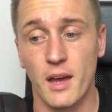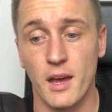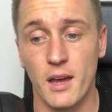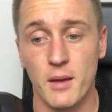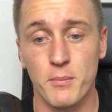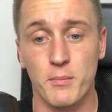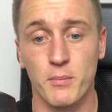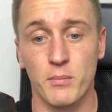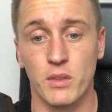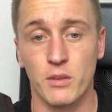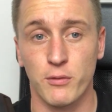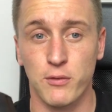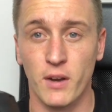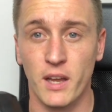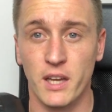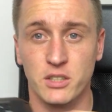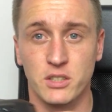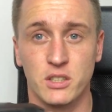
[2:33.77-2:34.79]
The
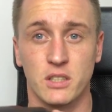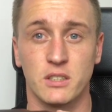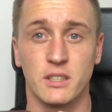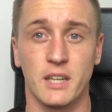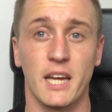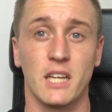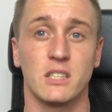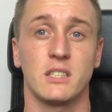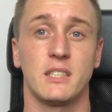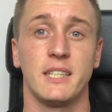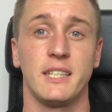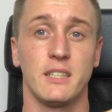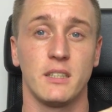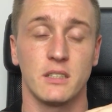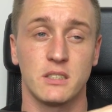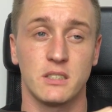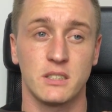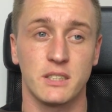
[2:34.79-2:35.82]
flash doesn't
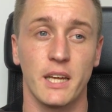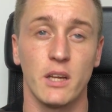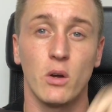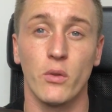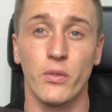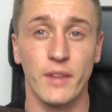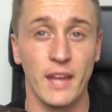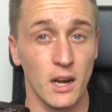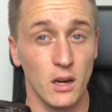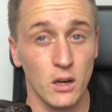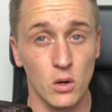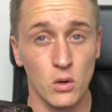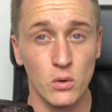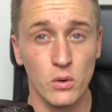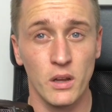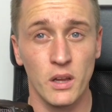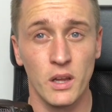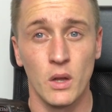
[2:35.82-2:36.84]
actually stay on that
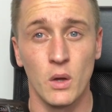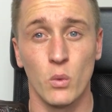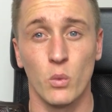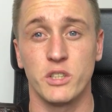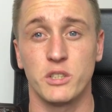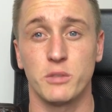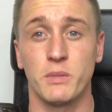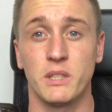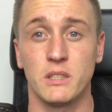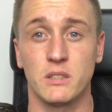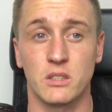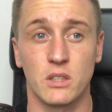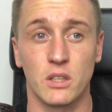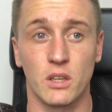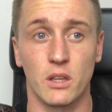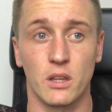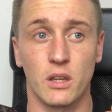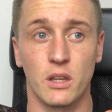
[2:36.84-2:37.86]
long, which means
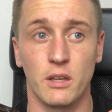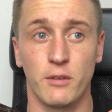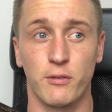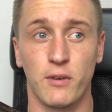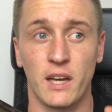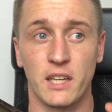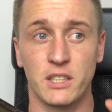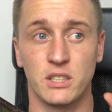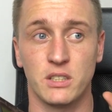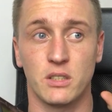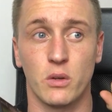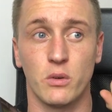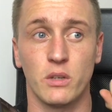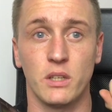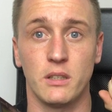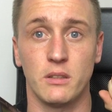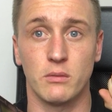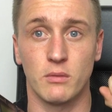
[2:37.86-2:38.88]
that the flash is
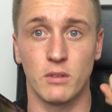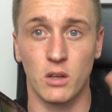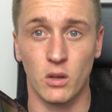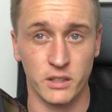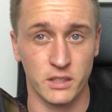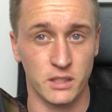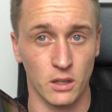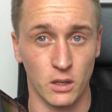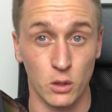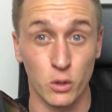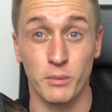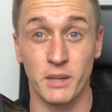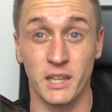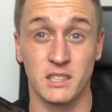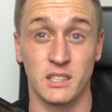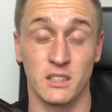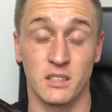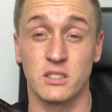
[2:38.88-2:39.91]
only
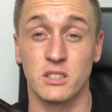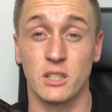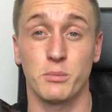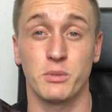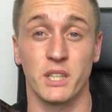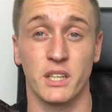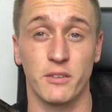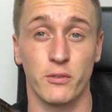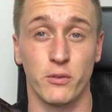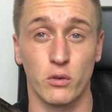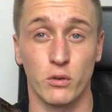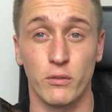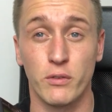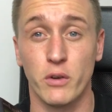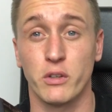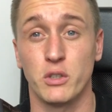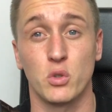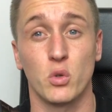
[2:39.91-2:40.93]
illuminating the subject for a
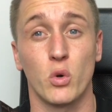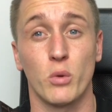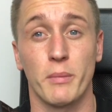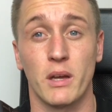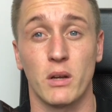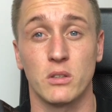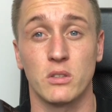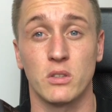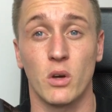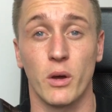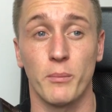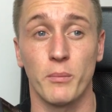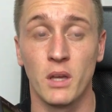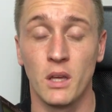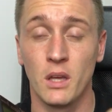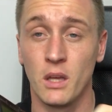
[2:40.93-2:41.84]
very short amount of time.